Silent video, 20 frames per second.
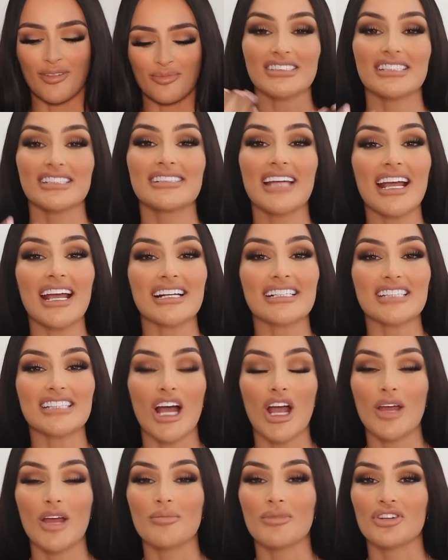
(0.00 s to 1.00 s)
So next
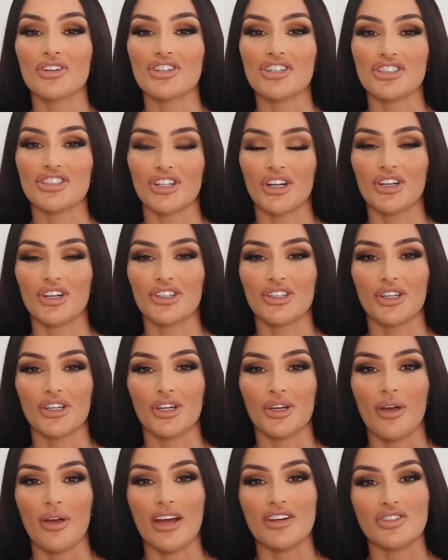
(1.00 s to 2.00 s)
I am going to show
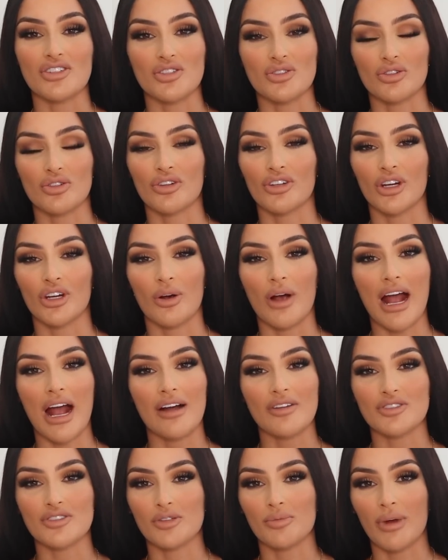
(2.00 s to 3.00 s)
you a tutorial
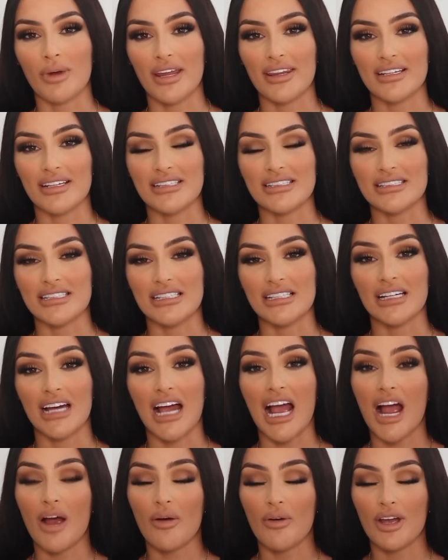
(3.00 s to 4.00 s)
how to apply the concealer,
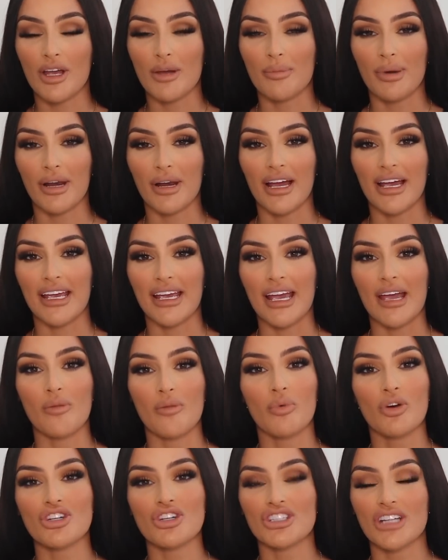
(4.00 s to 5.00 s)
how I apply it,
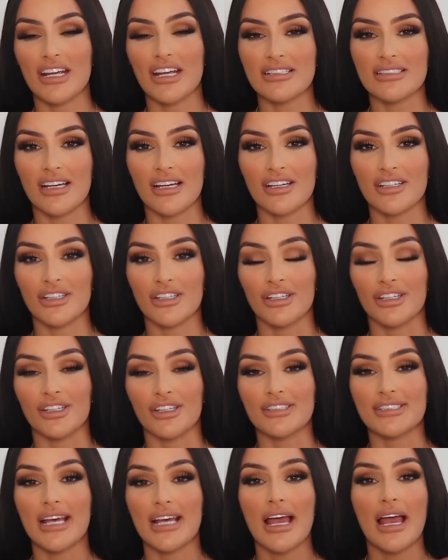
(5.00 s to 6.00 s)
what shades I
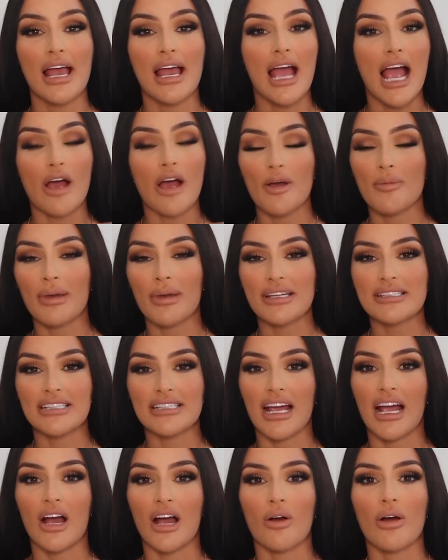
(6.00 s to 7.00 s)
use, how I blend it
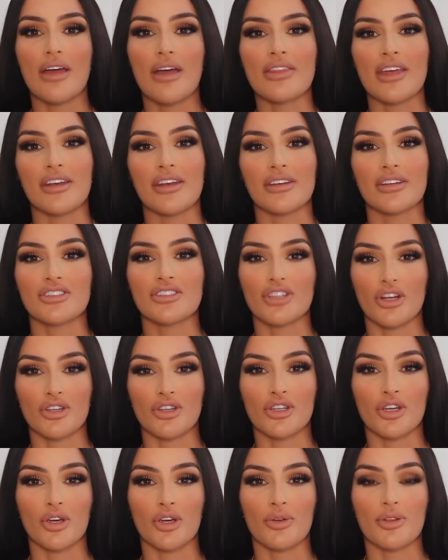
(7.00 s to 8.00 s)
out, and then show
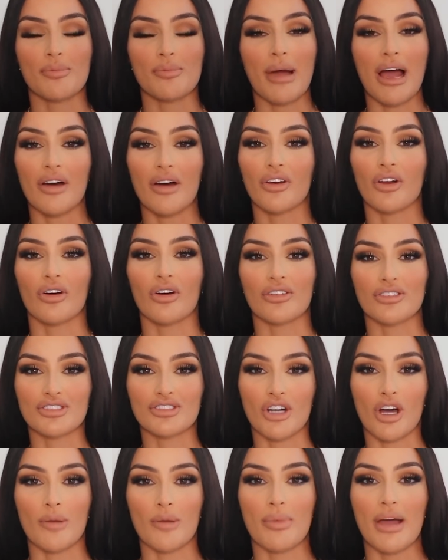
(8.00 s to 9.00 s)
you the powder on
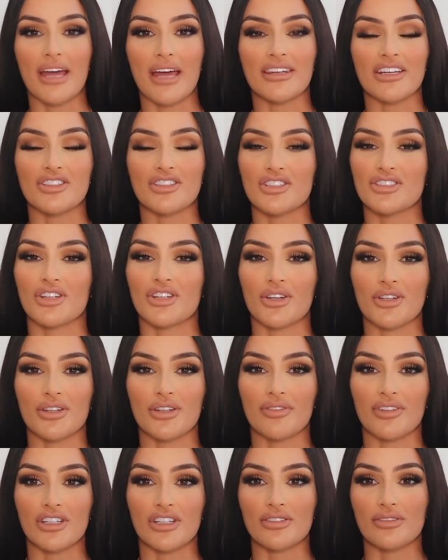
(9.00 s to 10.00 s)
top, and then just show you the
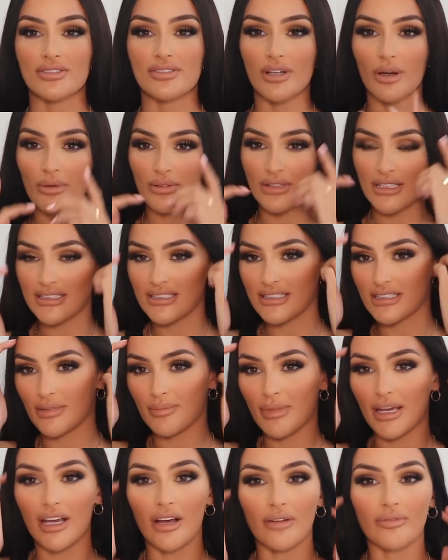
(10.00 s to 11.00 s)
finished result. This is the
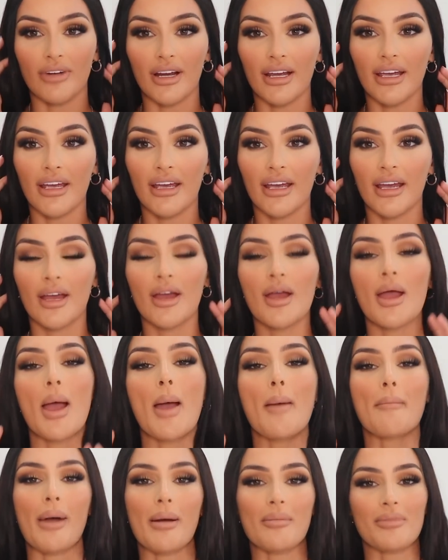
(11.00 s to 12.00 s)
makeup right here,
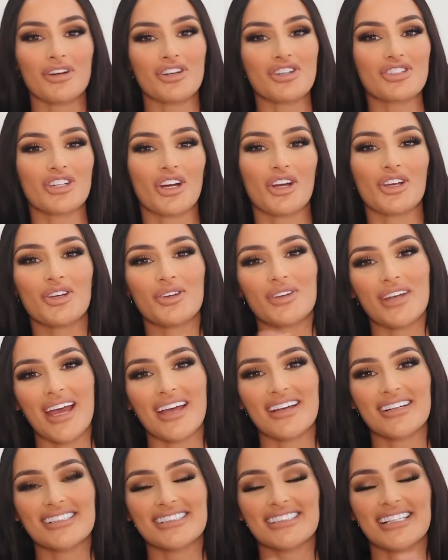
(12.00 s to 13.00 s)
but I'm going to show you
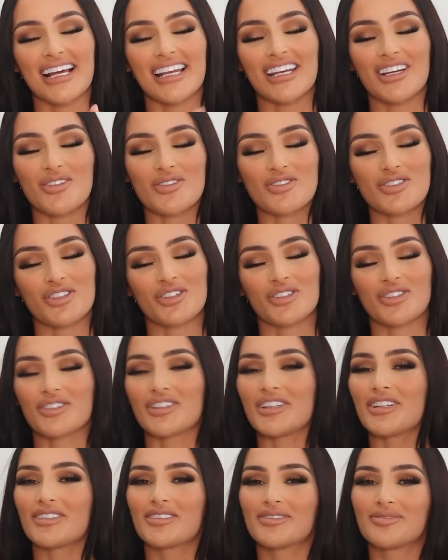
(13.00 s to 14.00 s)
next a little tutorial.